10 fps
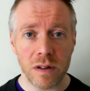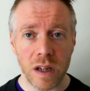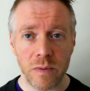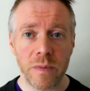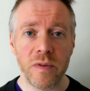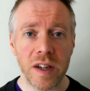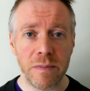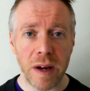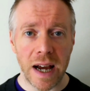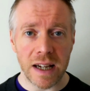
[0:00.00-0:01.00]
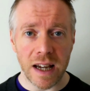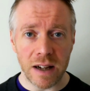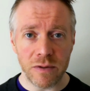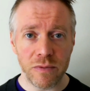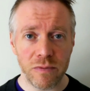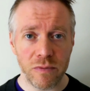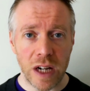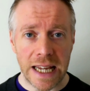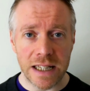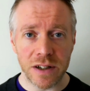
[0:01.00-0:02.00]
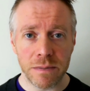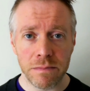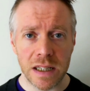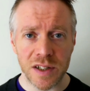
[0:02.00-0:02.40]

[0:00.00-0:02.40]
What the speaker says: give them feedback and relate to them in